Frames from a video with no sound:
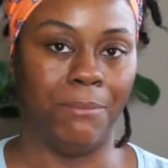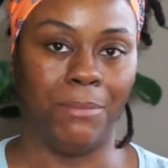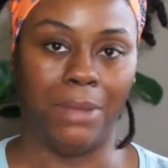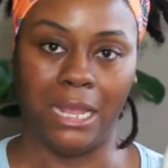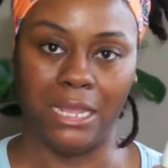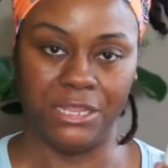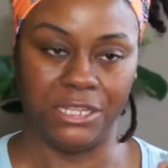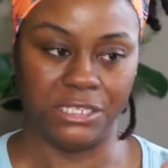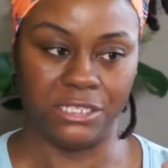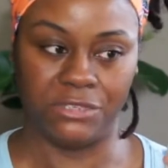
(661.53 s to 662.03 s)

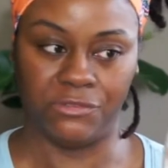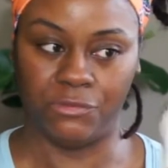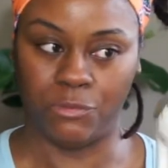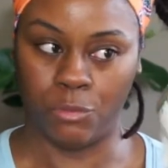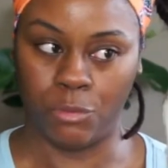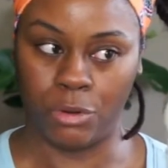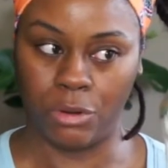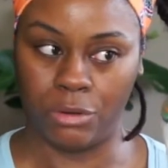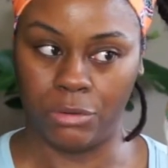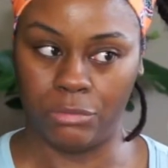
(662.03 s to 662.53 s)
buy this
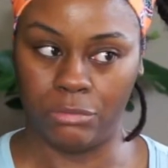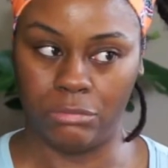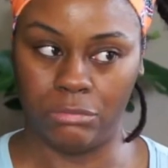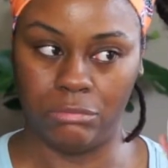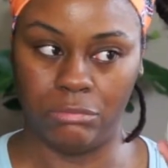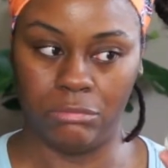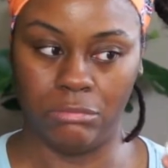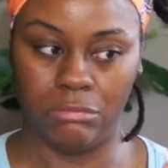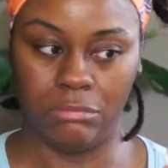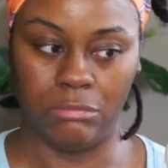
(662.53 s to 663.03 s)
for
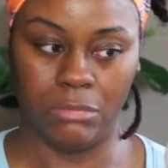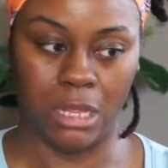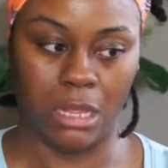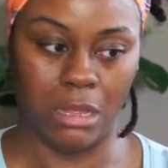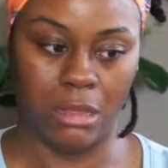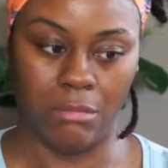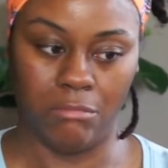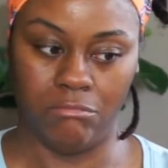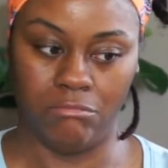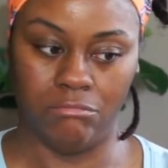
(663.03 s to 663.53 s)

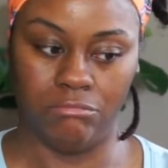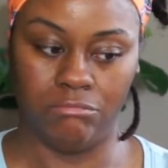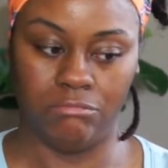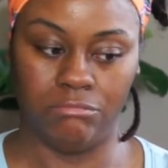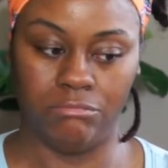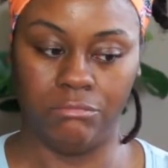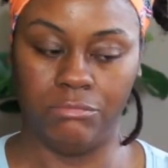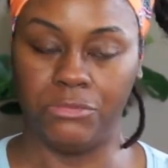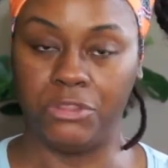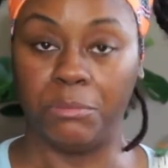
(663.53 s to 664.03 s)

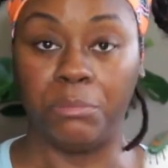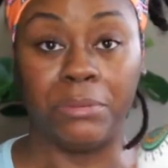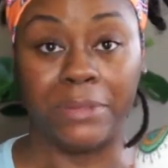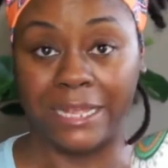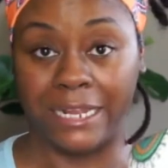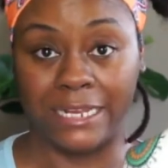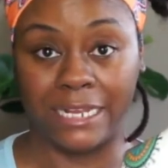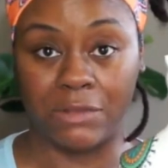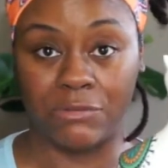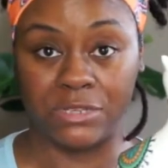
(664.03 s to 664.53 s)
the
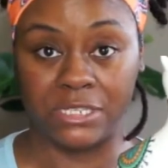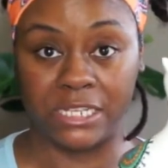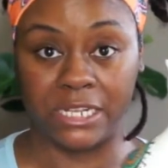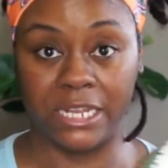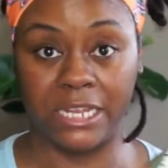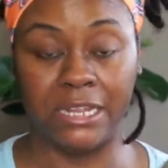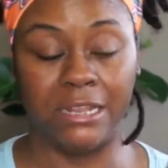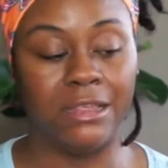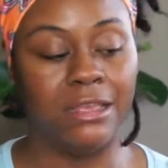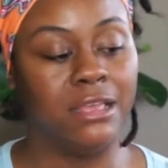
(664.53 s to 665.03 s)
plant that was in
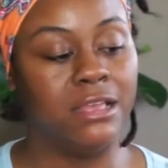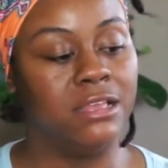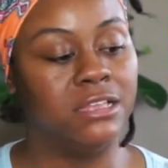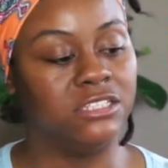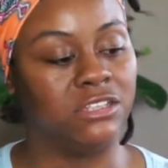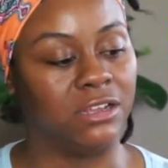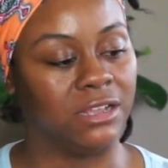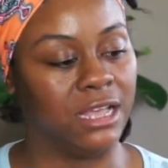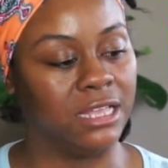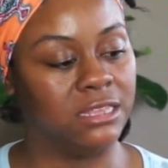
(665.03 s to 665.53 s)
it.
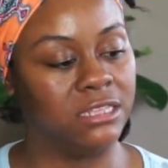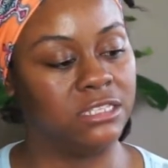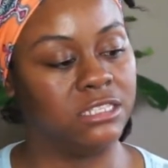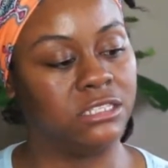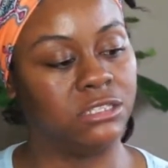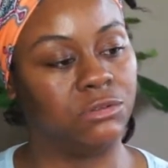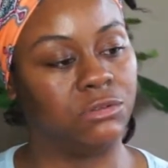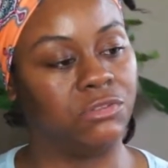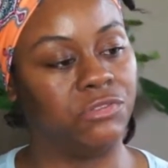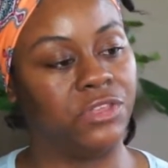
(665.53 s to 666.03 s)
So I got this
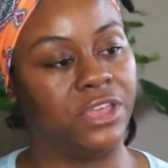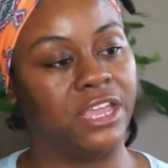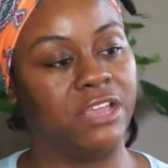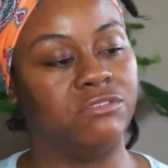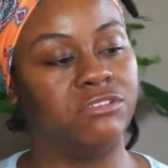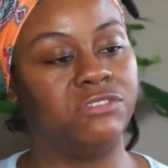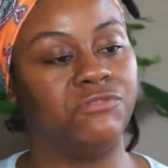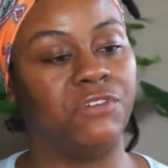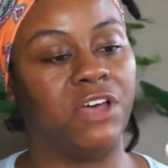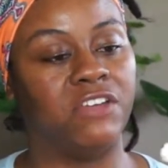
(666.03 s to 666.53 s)
little thing. It
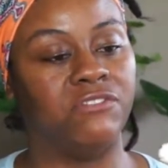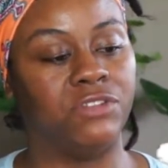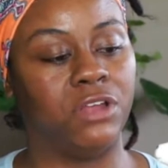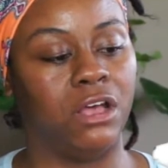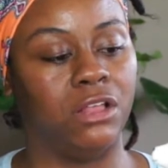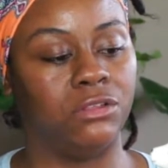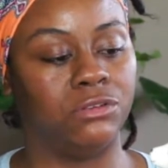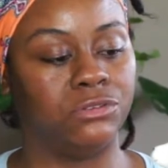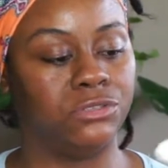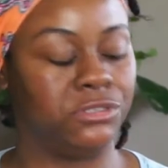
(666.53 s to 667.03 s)
was
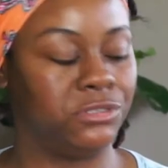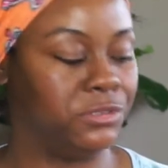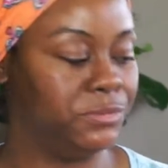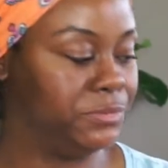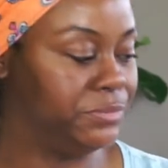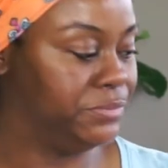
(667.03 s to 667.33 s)
$5.